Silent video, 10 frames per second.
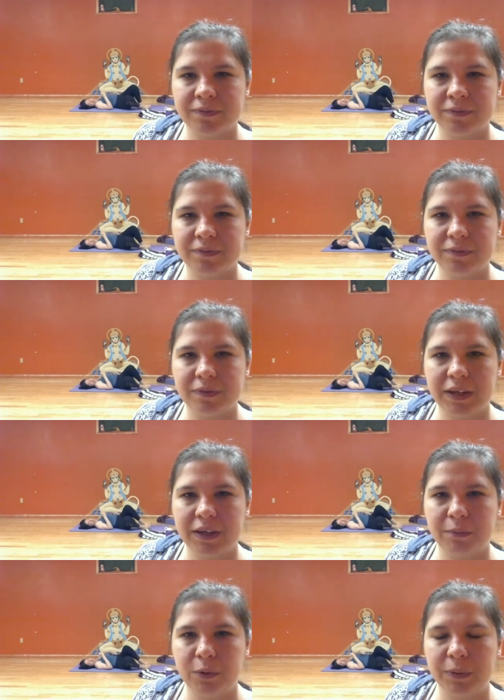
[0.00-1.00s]
And take
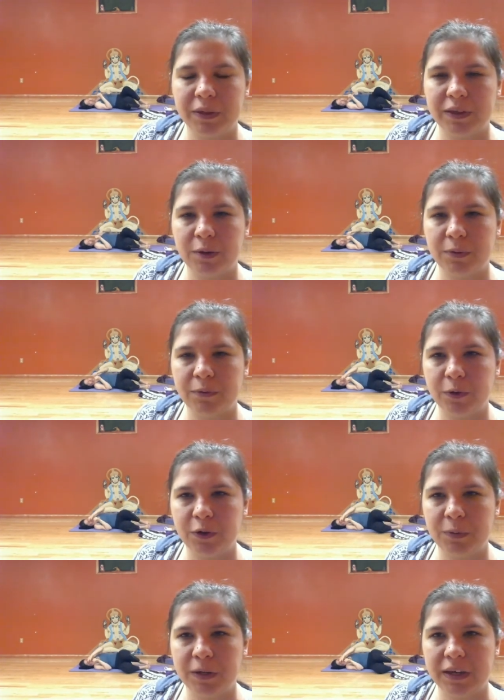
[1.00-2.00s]
a moment there before
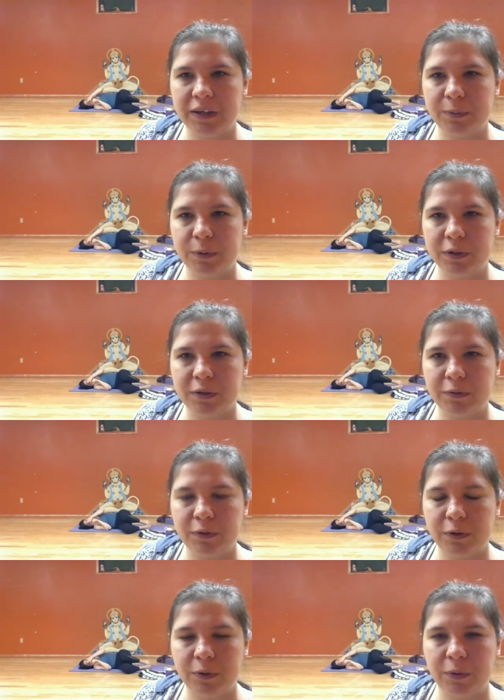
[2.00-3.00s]
you begin to push the
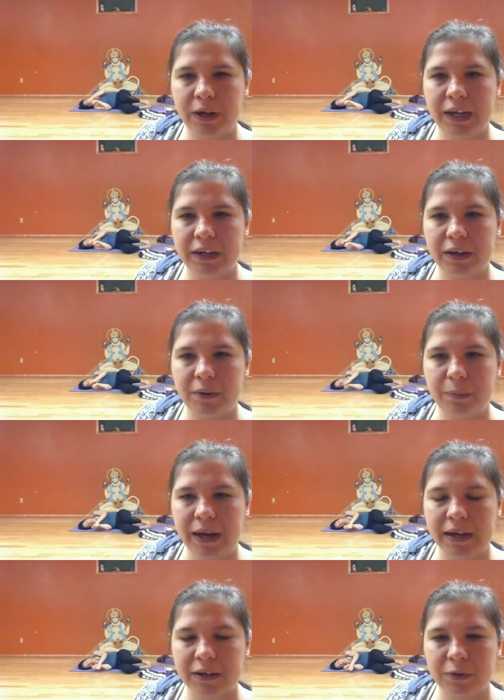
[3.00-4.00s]
floor away. Come
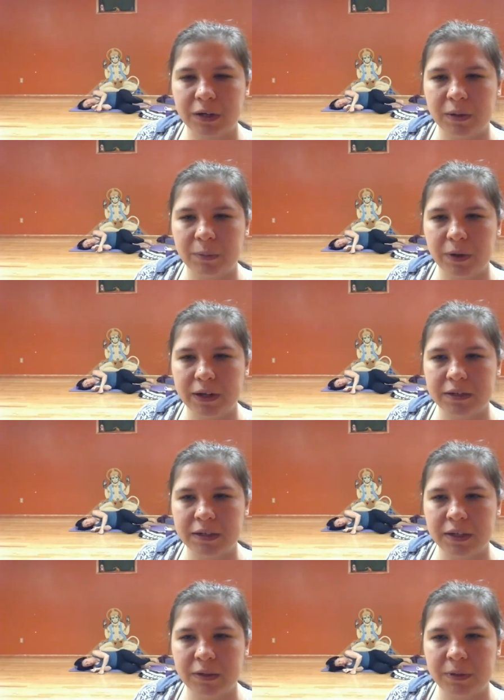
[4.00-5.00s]
back to an upright
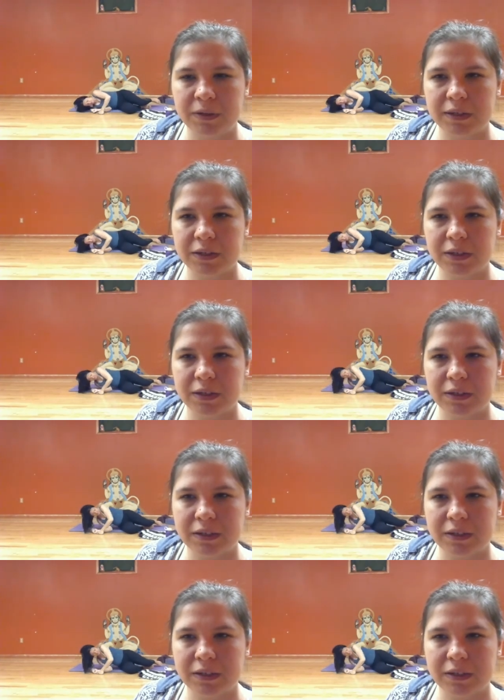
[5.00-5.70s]
seated position.